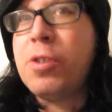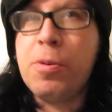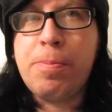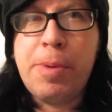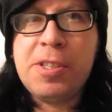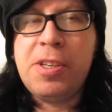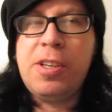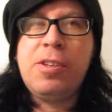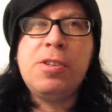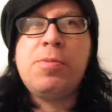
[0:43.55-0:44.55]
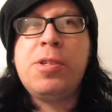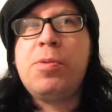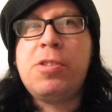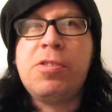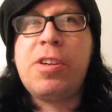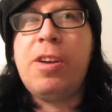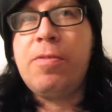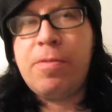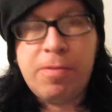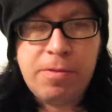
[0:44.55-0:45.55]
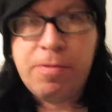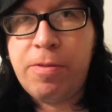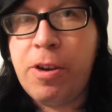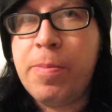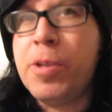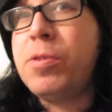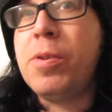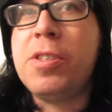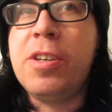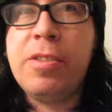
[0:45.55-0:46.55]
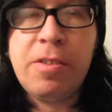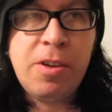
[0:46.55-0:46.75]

So basically, go to my Twitter account, follow me on Twitter,